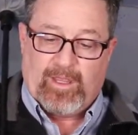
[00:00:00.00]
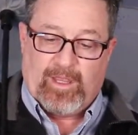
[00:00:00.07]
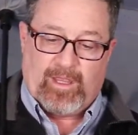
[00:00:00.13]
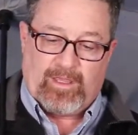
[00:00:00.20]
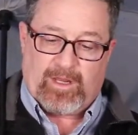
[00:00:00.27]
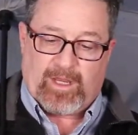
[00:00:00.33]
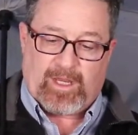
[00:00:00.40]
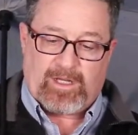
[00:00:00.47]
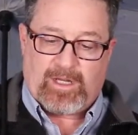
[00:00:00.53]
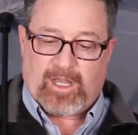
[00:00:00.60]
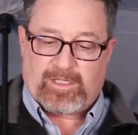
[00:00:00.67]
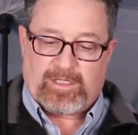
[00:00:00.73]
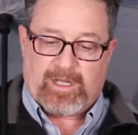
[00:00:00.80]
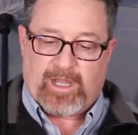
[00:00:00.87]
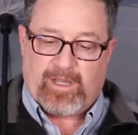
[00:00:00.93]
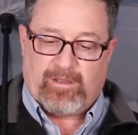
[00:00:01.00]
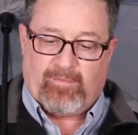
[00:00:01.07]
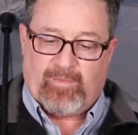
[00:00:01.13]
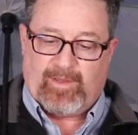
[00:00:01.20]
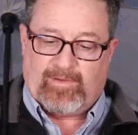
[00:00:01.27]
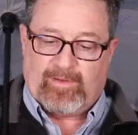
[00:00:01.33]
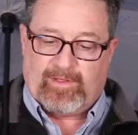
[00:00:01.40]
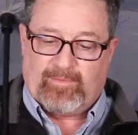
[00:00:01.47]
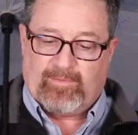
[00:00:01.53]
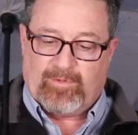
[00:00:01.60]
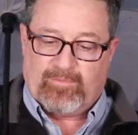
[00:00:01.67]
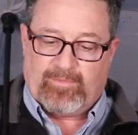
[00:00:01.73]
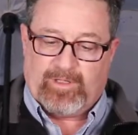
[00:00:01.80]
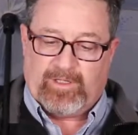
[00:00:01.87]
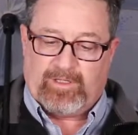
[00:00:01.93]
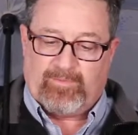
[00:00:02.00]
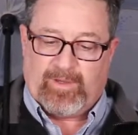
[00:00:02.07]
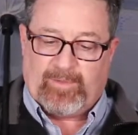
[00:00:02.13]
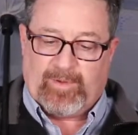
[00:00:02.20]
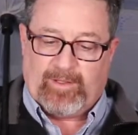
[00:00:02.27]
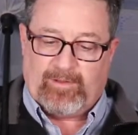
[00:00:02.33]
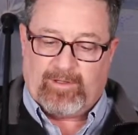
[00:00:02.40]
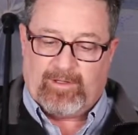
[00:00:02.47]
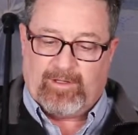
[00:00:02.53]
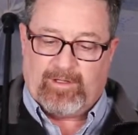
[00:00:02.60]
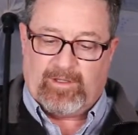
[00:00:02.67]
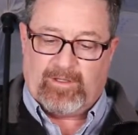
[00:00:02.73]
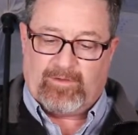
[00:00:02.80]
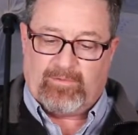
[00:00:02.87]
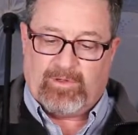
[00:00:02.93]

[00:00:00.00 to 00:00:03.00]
and then I can text Kyle a message, please make me look good in this